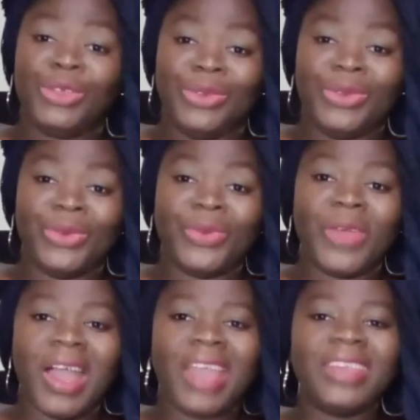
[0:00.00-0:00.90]
You know
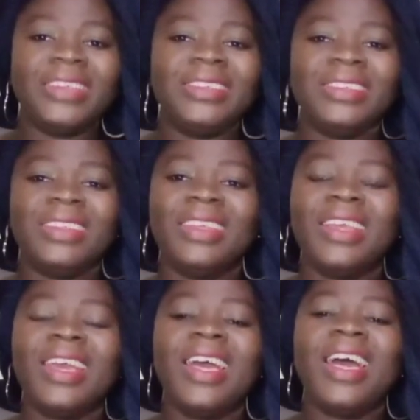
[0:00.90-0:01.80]
why?
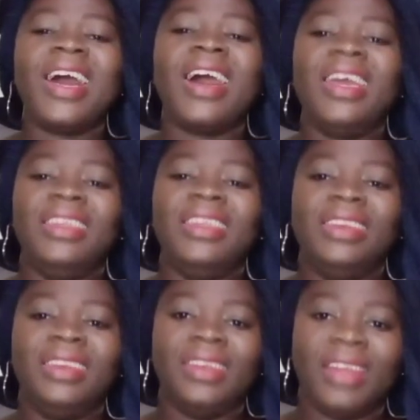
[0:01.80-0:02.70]
I
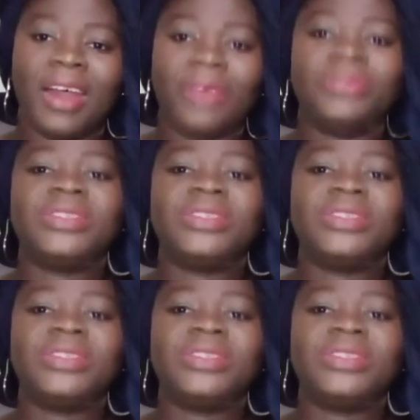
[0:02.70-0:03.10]
love